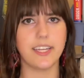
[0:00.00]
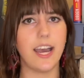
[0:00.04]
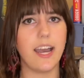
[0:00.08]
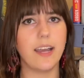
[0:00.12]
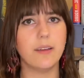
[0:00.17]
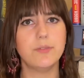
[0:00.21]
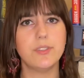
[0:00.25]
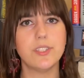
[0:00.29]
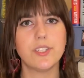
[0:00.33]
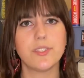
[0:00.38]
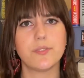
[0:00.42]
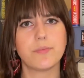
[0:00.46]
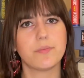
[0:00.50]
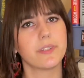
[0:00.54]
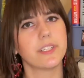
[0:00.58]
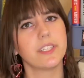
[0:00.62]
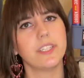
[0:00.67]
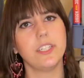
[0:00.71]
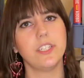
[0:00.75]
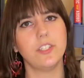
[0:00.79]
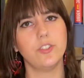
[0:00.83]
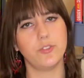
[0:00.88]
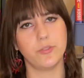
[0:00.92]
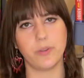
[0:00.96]
I'm just
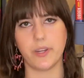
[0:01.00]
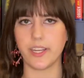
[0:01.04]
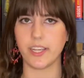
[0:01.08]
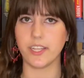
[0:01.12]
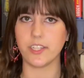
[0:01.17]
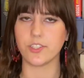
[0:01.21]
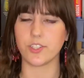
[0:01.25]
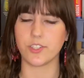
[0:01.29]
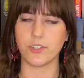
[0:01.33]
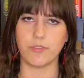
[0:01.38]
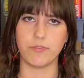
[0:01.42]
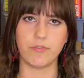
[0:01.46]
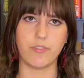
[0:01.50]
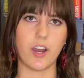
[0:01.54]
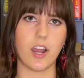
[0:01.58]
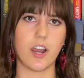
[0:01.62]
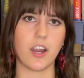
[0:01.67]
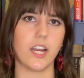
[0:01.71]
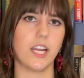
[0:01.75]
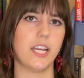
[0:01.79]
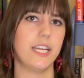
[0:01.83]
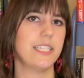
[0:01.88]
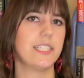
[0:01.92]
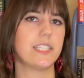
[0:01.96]
really enjoying it so
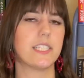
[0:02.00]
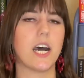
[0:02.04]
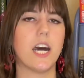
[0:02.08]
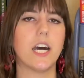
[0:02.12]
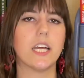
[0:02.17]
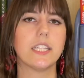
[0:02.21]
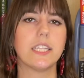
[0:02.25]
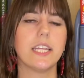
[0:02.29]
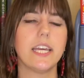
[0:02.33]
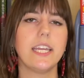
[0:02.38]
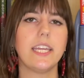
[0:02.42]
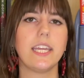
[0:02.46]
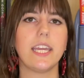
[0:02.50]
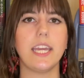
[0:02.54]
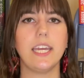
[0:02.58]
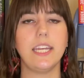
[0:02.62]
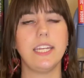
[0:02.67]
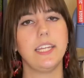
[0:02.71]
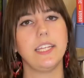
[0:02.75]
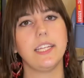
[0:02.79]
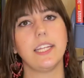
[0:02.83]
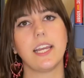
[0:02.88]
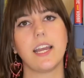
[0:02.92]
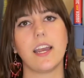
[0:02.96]
far. It's unlike
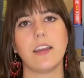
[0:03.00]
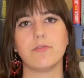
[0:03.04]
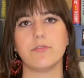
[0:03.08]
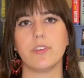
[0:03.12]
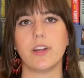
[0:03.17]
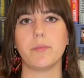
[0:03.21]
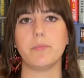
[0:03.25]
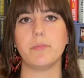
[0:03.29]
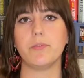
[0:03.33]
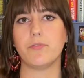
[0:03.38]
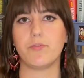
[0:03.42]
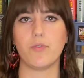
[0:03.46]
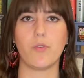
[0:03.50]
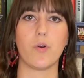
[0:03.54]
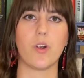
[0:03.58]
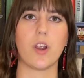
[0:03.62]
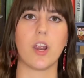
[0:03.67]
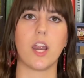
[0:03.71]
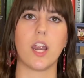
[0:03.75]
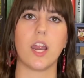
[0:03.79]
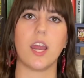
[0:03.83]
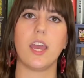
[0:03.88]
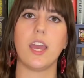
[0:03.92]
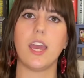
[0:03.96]
anything I've read
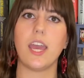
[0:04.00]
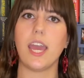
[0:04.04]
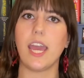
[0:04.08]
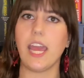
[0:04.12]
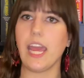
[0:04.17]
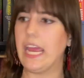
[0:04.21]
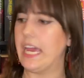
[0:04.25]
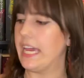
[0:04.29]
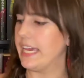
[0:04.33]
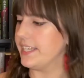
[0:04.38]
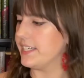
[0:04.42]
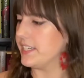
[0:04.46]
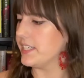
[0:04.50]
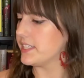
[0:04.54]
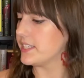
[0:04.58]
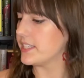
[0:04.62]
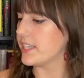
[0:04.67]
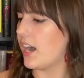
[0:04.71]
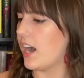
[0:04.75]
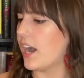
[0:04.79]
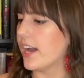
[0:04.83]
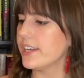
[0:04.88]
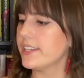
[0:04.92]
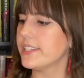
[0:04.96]
before, and it's
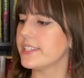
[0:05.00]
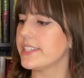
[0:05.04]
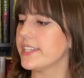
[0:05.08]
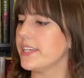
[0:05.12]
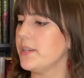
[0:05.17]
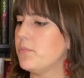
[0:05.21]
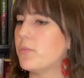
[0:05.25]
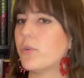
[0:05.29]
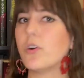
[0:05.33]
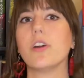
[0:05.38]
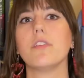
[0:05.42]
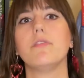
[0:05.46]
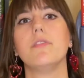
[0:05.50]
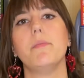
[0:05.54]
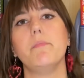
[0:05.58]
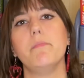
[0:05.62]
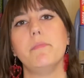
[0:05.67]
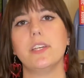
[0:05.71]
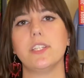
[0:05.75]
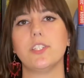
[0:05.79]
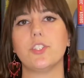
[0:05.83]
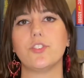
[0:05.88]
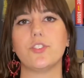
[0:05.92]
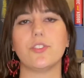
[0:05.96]
honestly more of a
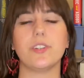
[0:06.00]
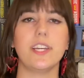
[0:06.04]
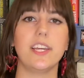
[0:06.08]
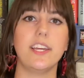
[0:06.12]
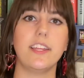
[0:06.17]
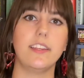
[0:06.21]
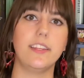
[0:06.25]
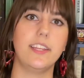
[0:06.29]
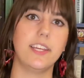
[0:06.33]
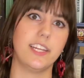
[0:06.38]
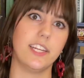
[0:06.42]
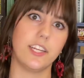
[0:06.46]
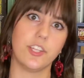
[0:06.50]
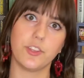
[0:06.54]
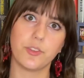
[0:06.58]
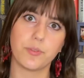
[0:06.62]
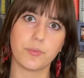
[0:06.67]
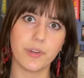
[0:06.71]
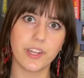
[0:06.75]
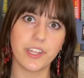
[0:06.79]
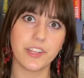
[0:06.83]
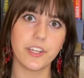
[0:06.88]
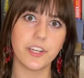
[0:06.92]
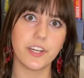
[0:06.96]
mystery than a
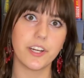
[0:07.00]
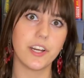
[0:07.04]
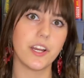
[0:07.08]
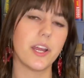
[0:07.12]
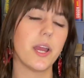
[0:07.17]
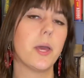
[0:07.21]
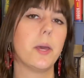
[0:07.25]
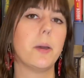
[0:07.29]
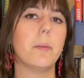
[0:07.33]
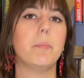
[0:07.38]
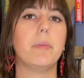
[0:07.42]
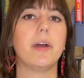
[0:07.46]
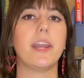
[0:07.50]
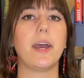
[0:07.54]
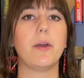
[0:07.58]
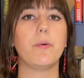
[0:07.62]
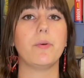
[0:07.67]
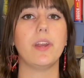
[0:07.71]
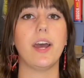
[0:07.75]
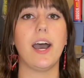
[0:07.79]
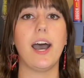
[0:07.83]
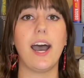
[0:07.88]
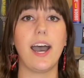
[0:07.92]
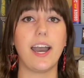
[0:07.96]
thriller, but I
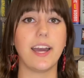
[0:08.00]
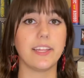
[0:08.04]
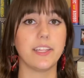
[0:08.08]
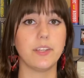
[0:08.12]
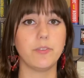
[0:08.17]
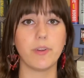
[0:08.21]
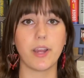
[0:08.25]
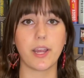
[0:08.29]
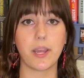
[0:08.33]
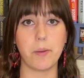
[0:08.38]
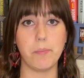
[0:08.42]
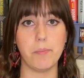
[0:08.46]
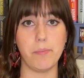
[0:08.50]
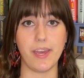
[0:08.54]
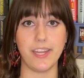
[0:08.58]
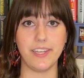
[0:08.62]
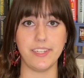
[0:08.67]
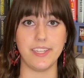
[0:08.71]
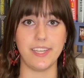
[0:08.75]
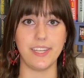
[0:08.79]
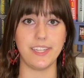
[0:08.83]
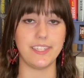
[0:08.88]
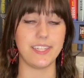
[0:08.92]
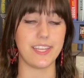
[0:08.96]
would highly
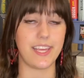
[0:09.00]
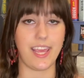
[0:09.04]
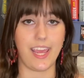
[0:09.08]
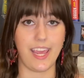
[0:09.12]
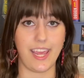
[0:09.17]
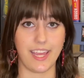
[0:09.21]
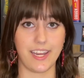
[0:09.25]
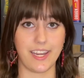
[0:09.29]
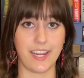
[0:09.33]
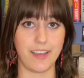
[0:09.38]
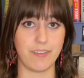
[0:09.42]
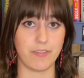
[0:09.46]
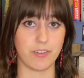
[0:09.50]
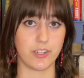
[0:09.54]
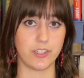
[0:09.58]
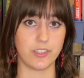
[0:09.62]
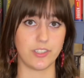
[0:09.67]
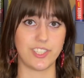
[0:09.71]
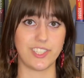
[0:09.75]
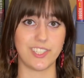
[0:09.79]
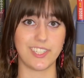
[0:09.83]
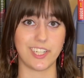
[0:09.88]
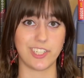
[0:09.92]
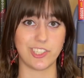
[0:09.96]
recommend it, and I've
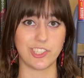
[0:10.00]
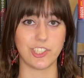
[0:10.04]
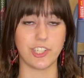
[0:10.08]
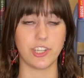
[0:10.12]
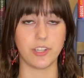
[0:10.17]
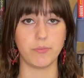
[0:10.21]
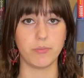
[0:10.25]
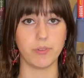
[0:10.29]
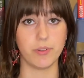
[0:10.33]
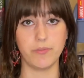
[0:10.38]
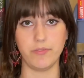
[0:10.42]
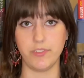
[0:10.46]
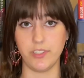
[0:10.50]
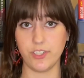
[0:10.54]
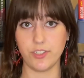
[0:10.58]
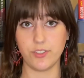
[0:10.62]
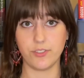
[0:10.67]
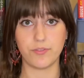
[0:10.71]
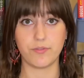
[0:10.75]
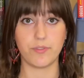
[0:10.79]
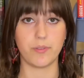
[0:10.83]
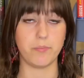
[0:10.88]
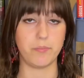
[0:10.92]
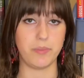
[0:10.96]
heard such good
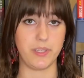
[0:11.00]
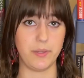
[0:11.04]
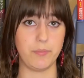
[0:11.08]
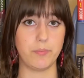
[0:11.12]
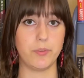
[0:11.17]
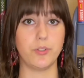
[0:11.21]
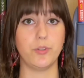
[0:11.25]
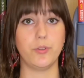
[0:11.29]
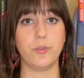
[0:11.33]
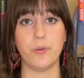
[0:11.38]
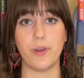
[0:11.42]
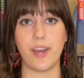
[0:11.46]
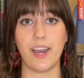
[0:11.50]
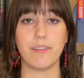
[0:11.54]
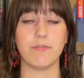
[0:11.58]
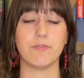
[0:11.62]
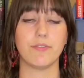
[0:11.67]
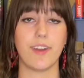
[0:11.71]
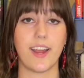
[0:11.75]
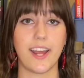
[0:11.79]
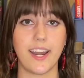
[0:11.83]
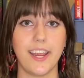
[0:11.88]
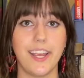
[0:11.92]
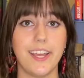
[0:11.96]
reviews from people who have
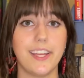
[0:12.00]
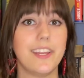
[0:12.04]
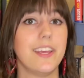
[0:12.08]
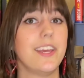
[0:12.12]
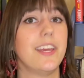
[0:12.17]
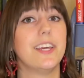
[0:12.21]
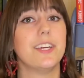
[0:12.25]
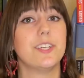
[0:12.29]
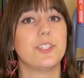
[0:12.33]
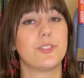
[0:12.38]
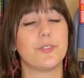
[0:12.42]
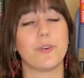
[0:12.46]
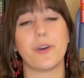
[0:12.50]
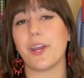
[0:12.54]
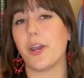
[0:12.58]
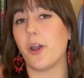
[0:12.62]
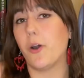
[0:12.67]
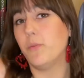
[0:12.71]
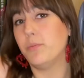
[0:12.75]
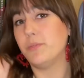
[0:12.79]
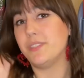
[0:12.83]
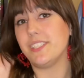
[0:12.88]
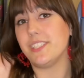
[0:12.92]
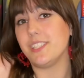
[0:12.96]
read it. So I
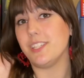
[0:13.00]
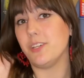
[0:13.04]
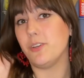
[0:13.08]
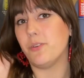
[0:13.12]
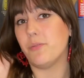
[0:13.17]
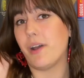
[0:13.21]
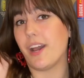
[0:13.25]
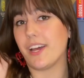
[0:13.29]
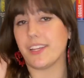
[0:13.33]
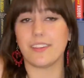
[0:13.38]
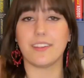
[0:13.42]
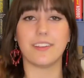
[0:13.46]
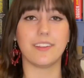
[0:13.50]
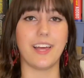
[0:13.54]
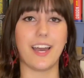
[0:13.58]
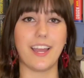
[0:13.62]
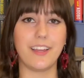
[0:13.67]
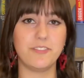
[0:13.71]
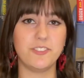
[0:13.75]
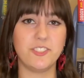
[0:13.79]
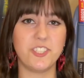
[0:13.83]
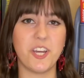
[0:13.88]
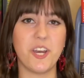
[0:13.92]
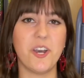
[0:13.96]
hope to see you at the
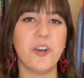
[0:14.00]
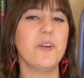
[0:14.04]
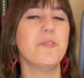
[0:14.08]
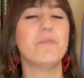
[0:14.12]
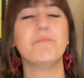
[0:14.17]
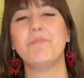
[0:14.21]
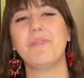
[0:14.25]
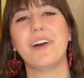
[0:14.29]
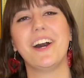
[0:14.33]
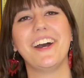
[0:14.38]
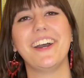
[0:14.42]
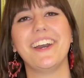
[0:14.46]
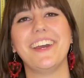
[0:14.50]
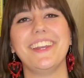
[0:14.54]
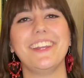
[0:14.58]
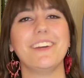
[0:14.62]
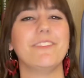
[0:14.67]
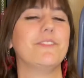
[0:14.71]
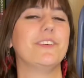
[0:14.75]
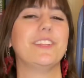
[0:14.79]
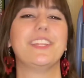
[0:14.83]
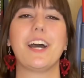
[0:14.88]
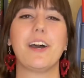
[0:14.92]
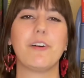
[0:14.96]
live show, but
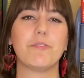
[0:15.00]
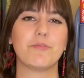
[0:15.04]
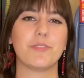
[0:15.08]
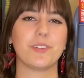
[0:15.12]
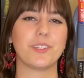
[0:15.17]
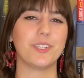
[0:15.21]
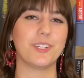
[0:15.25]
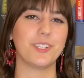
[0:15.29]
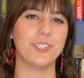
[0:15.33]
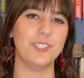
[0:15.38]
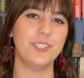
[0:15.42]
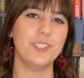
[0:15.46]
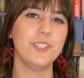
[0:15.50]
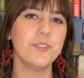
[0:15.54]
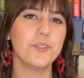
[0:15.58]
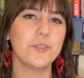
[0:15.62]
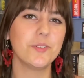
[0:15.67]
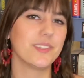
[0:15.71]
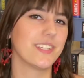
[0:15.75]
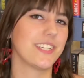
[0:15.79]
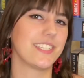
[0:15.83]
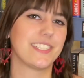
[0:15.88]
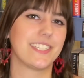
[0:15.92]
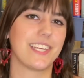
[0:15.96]
without further ado,
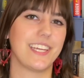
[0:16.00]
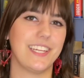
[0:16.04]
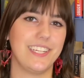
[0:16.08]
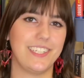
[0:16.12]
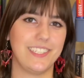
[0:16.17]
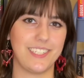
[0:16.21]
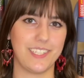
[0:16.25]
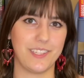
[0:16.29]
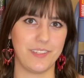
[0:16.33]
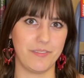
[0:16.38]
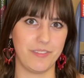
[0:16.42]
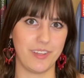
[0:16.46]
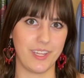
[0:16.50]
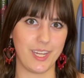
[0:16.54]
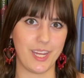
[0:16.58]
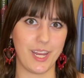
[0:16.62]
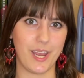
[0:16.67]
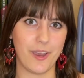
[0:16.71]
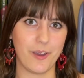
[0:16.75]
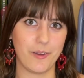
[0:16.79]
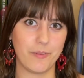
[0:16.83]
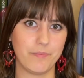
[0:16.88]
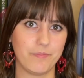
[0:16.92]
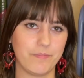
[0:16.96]
let's get into the
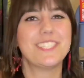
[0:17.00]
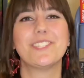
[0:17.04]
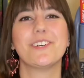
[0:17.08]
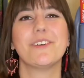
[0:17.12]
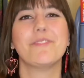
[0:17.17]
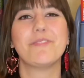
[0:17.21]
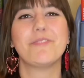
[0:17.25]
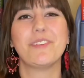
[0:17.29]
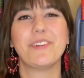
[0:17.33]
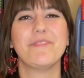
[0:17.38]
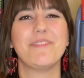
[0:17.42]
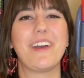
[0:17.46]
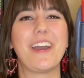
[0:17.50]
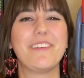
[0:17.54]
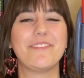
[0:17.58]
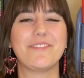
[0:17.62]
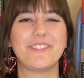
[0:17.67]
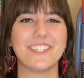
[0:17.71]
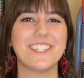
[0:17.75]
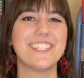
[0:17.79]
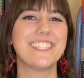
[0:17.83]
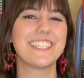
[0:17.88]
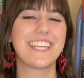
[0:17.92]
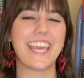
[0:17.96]
video. So for my
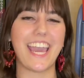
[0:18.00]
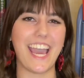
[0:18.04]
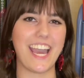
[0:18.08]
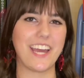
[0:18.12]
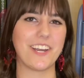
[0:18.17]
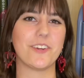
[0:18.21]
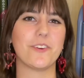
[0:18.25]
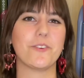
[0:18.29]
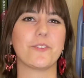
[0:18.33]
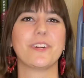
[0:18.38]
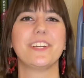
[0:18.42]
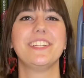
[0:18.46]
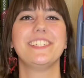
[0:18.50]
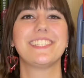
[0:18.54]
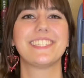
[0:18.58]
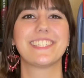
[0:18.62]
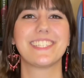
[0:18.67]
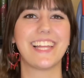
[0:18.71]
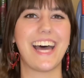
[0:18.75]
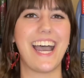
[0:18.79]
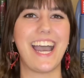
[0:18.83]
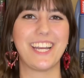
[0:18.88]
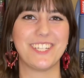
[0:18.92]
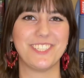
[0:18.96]
first category,
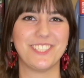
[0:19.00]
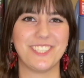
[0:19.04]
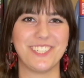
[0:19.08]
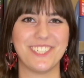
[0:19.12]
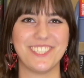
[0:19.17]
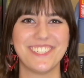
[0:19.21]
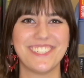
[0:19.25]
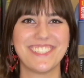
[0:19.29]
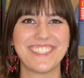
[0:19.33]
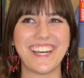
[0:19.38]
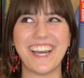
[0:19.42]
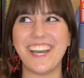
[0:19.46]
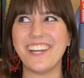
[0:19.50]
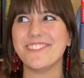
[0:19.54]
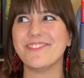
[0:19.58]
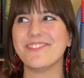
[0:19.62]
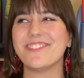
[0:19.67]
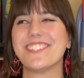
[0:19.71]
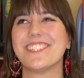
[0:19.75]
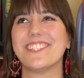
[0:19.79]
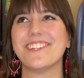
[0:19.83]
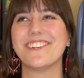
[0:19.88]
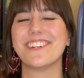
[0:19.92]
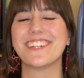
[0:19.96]
slashers, I'm
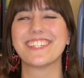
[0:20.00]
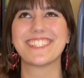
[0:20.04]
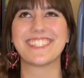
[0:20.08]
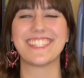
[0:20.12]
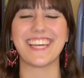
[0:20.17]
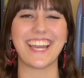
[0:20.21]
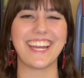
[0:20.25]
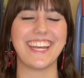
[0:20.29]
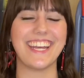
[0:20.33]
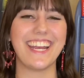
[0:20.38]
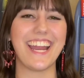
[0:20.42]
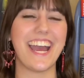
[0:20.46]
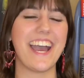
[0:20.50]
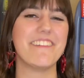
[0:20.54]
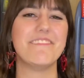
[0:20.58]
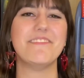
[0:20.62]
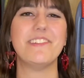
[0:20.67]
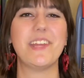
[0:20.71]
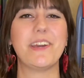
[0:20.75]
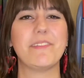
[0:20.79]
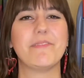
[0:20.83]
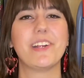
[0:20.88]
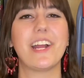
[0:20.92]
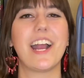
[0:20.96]
so excited. I've
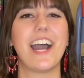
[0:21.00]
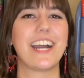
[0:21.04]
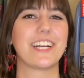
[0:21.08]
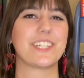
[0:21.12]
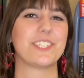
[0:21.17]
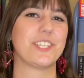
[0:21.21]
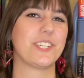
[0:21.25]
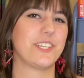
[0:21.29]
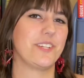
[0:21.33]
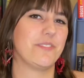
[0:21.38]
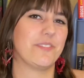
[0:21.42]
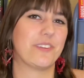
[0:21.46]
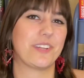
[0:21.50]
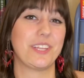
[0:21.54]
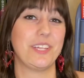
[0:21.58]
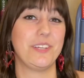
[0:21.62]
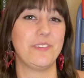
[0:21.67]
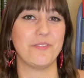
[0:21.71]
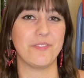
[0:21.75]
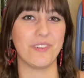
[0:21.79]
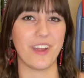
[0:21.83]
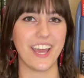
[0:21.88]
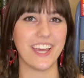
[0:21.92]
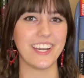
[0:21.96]
never actually
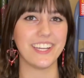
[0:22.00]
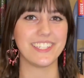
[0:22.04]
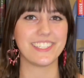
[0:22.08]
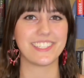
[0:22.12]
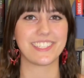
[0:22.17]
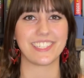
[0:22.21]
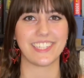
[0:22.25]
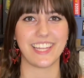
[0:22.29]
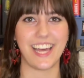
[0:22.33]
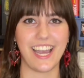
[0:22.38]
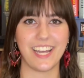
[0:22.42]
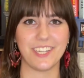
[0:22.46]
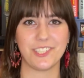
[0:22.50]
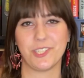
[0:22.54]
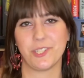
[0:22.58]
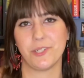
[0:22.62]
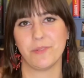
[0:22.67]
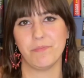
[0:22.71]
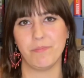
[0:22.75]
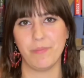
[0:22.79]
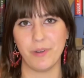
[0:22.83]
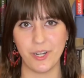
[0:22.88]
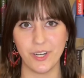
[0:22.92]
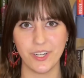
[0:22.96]
really read a slasher
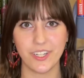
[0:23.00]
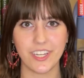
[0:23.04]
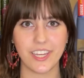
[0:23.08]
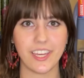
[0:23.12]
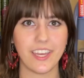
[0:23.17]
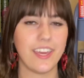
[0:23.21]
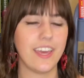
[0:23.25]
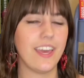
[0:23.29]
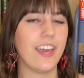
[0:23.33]
book.